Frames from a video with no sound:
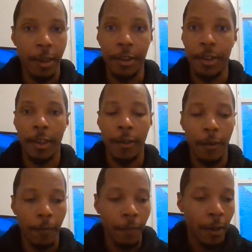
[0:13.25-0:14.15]
minutes
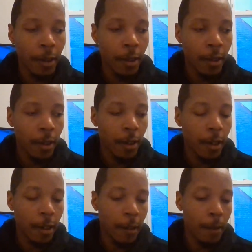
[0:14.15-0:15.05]
of
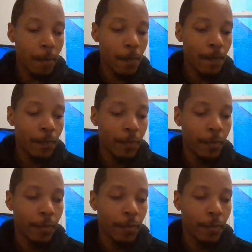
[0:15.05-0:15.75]
um,